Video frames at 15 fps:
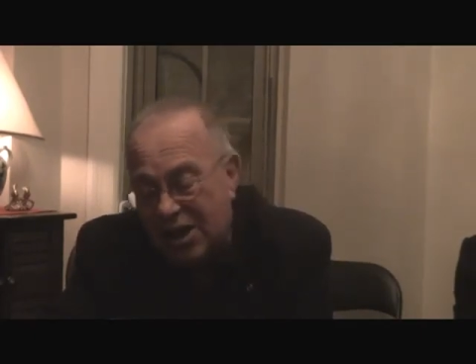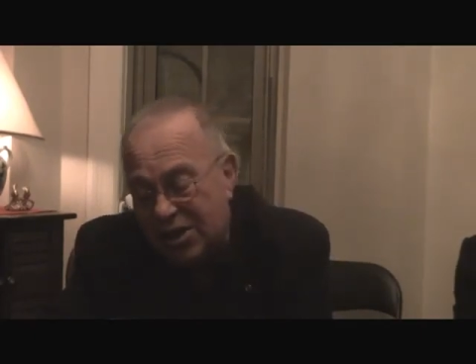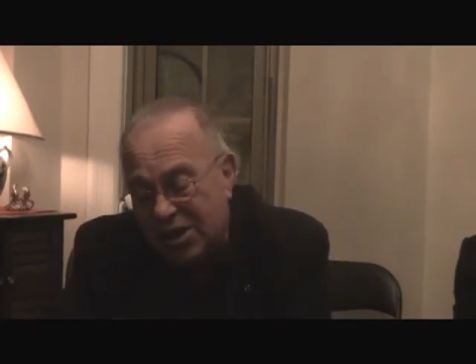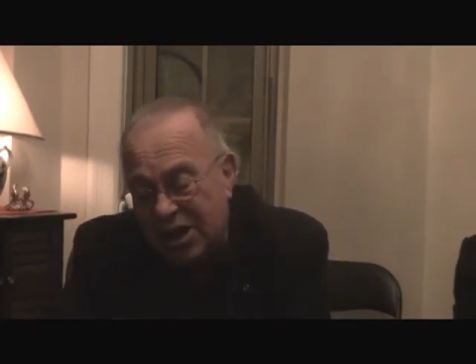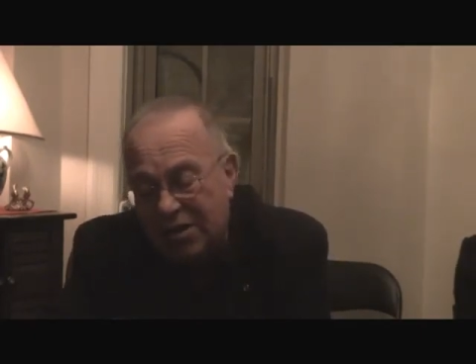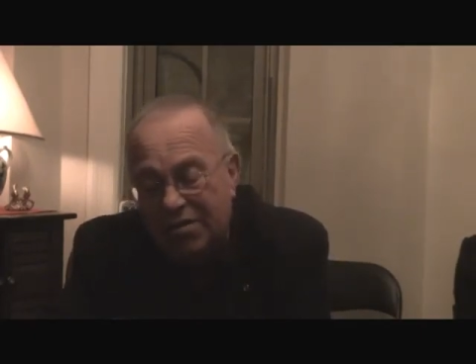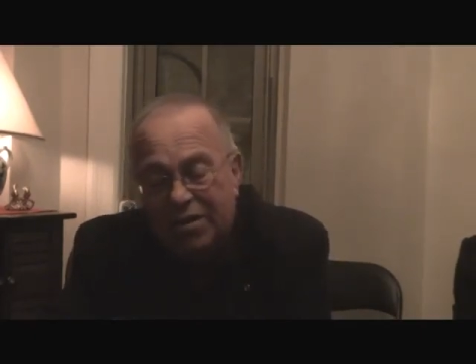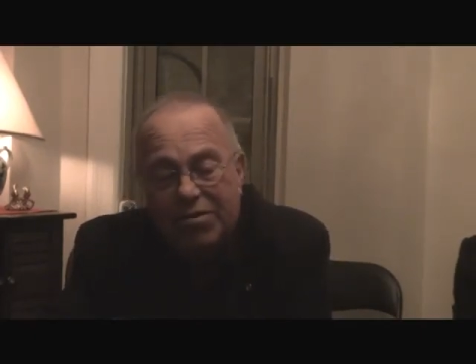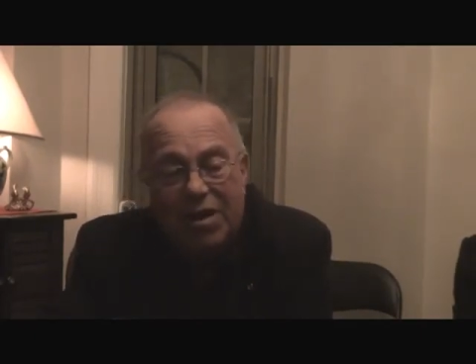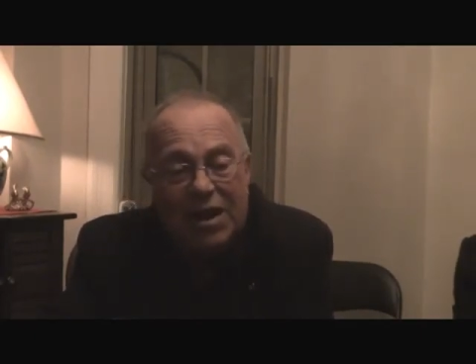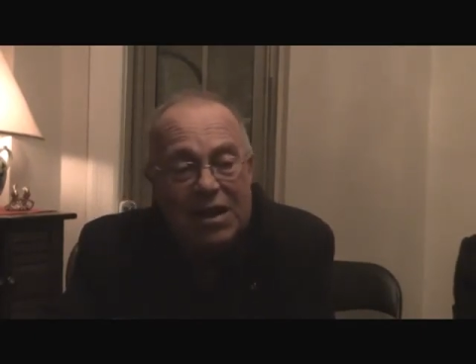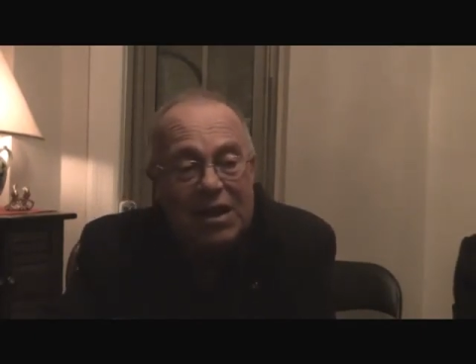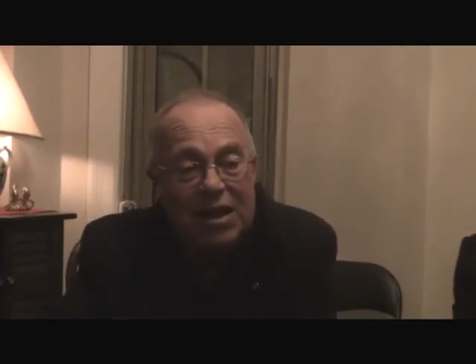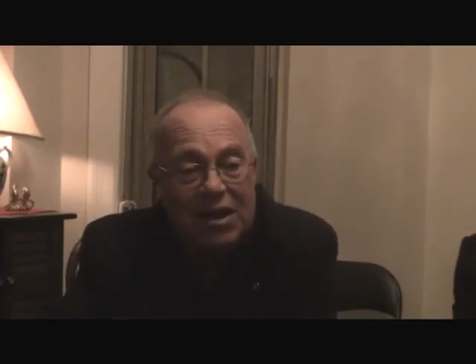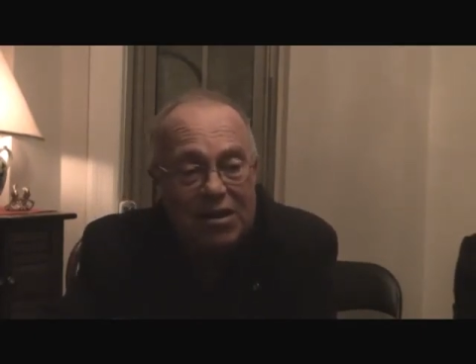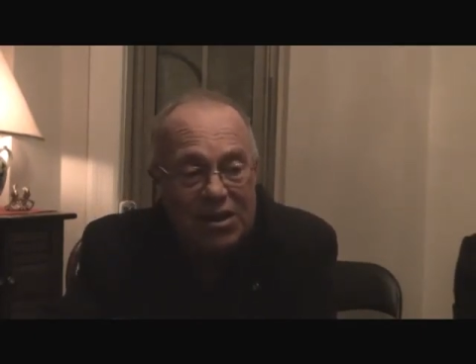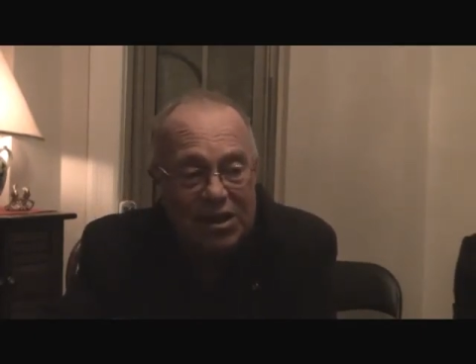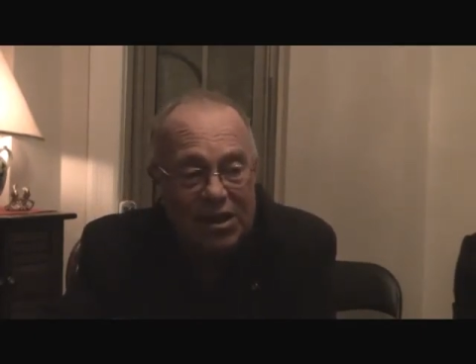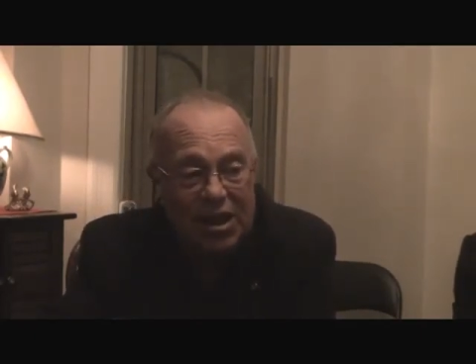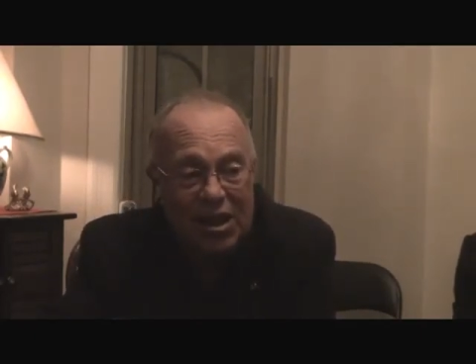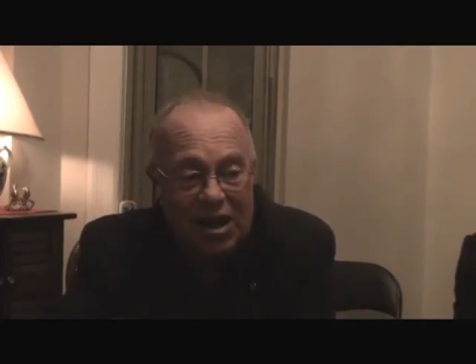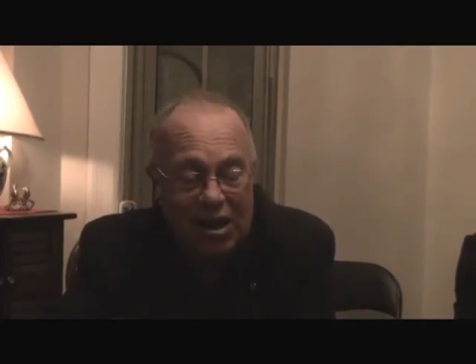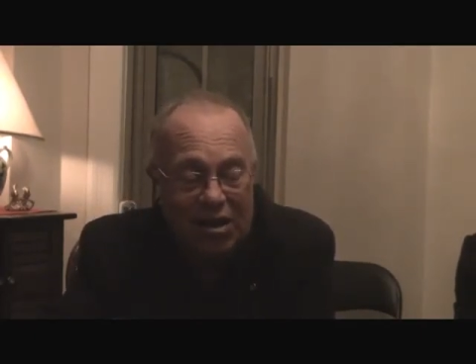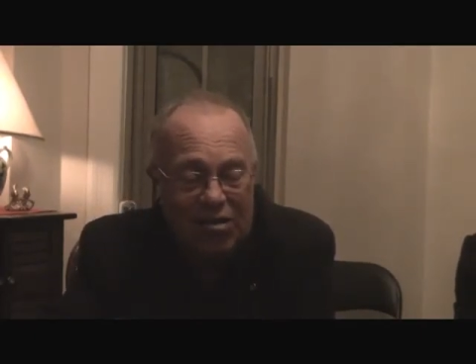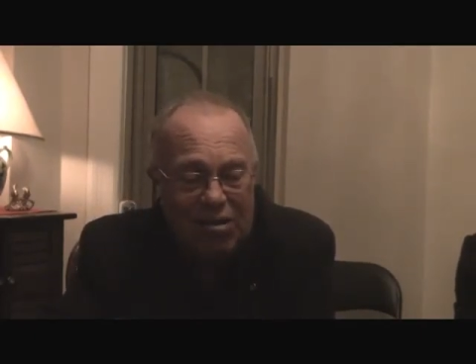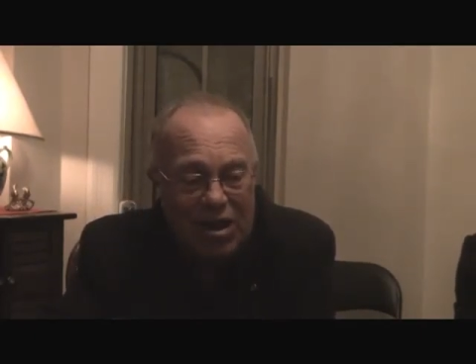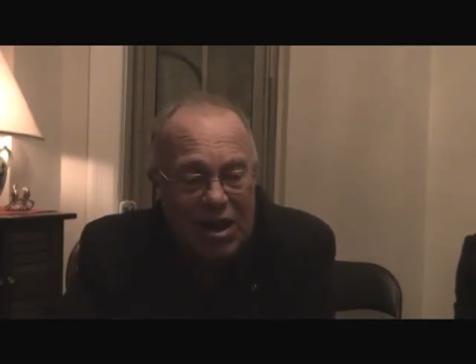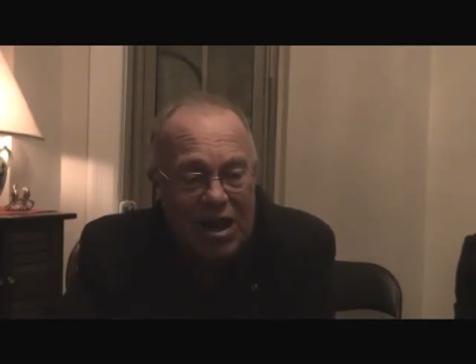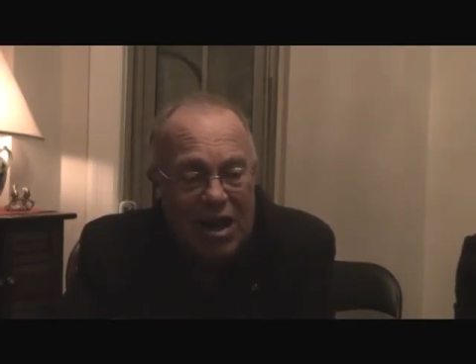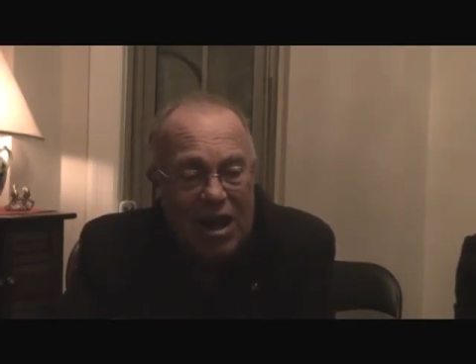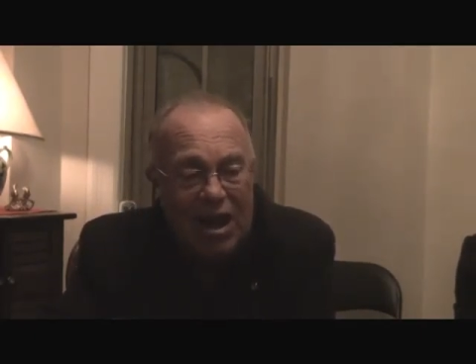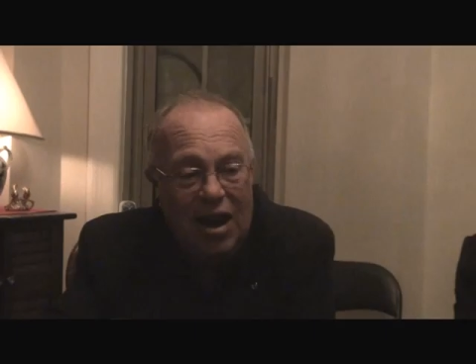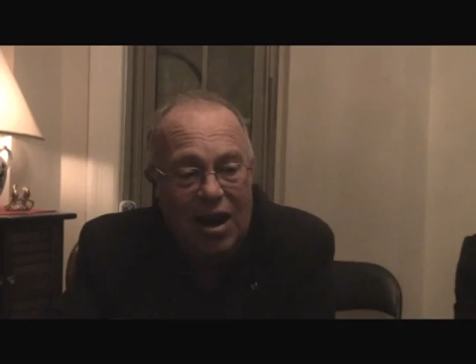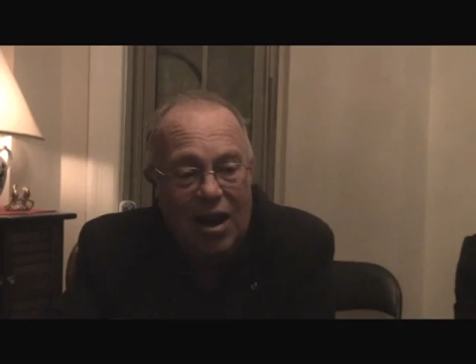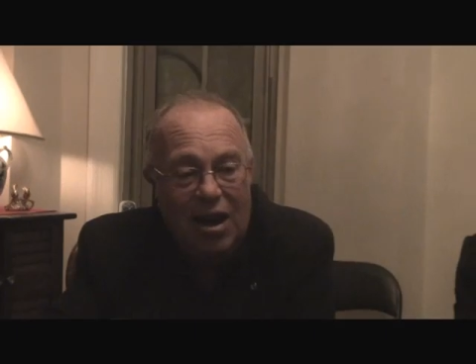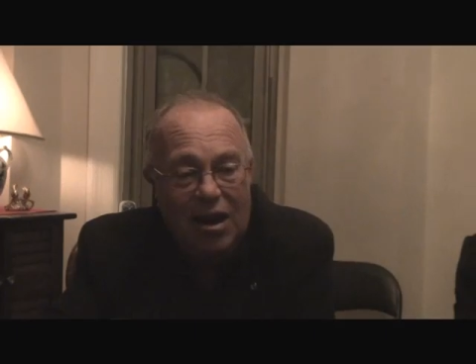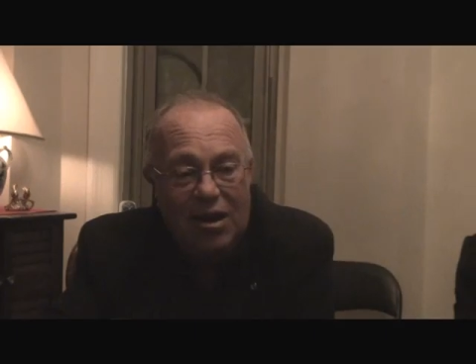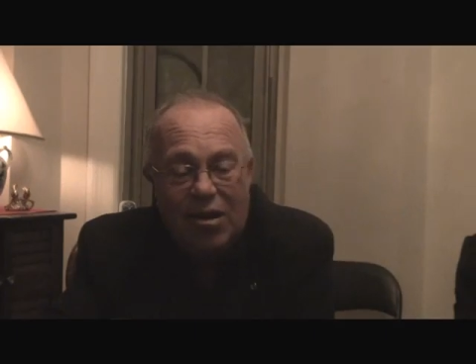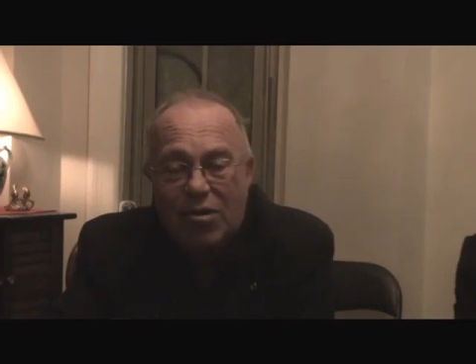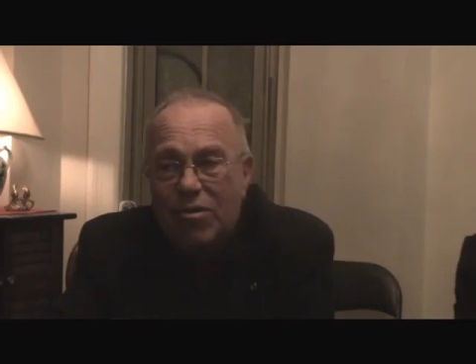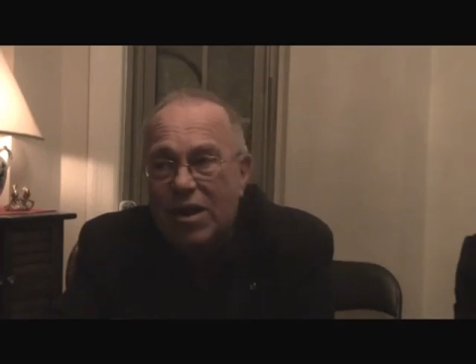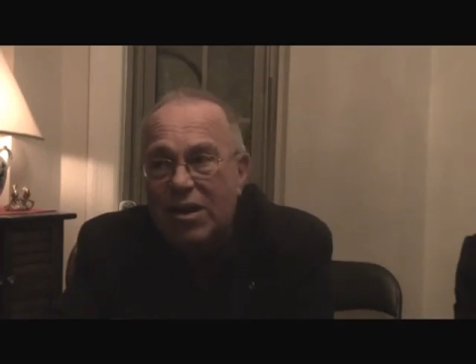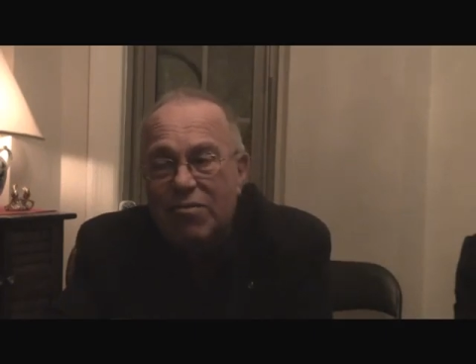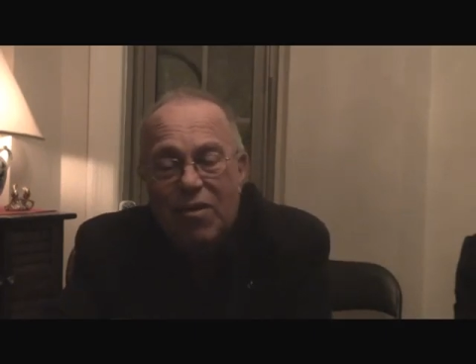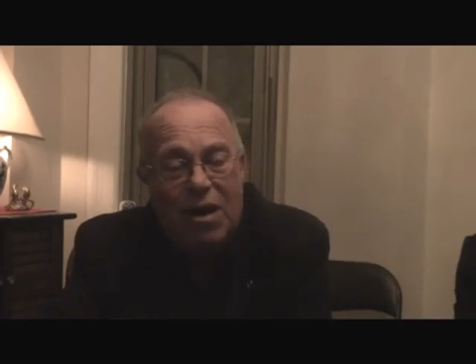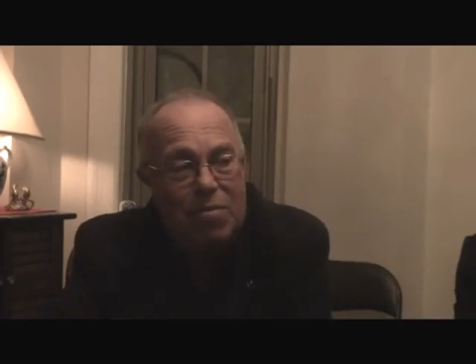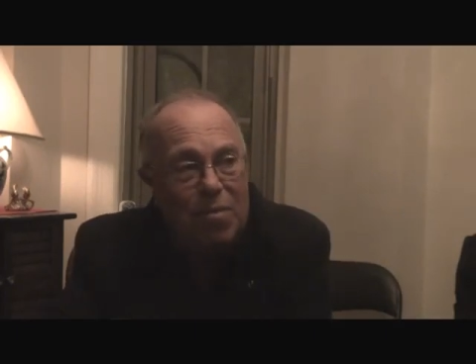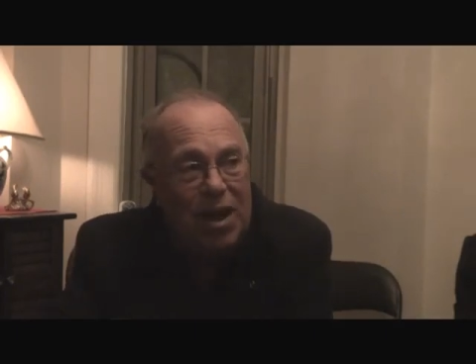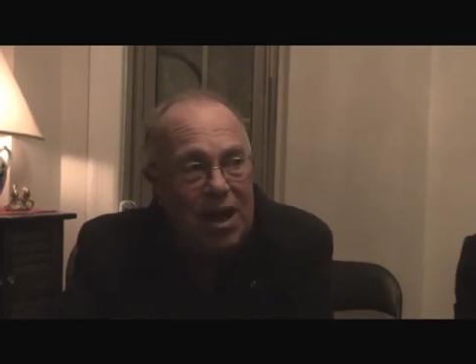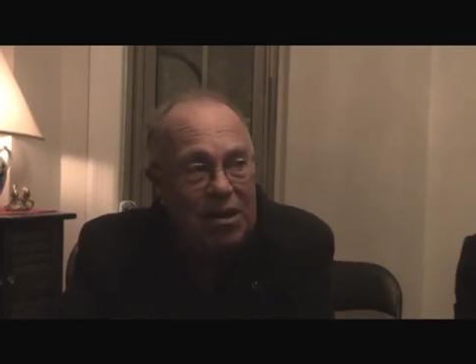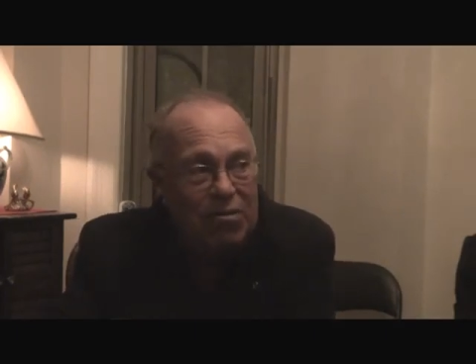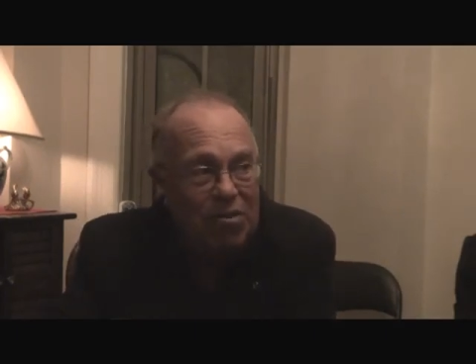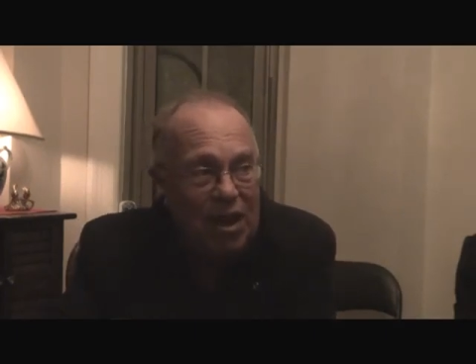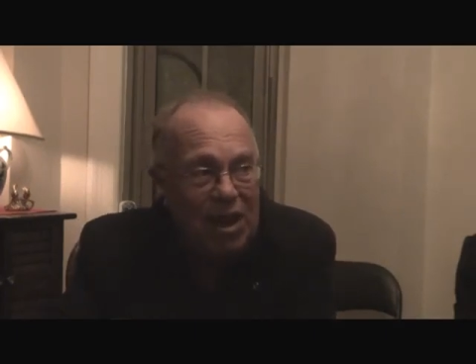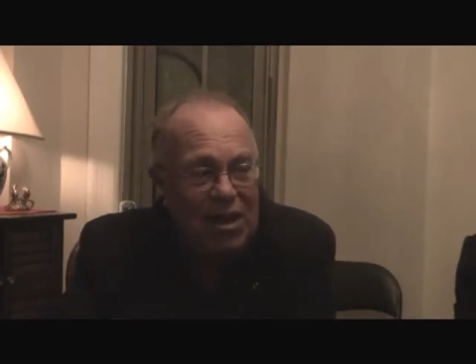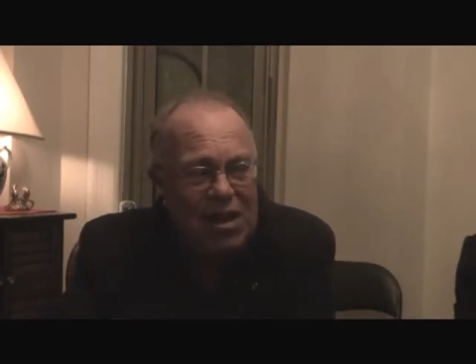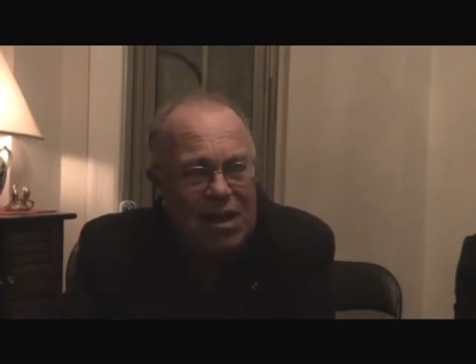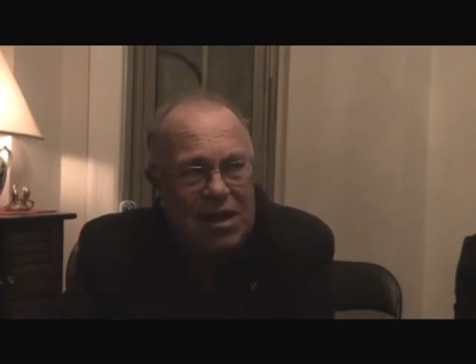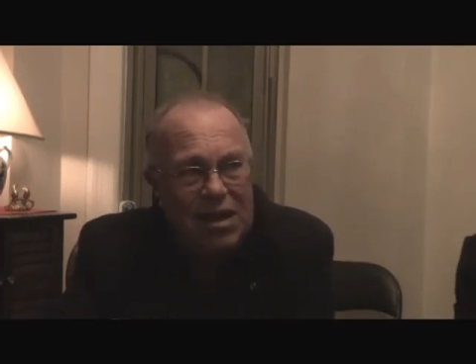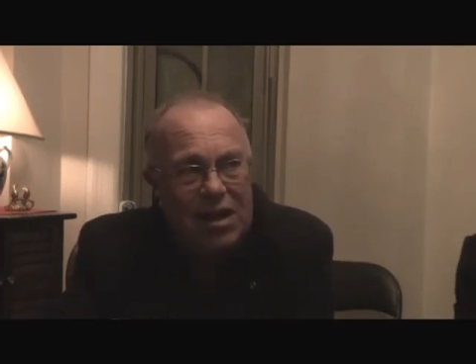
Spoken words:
achieved 20 years ago are going one by one.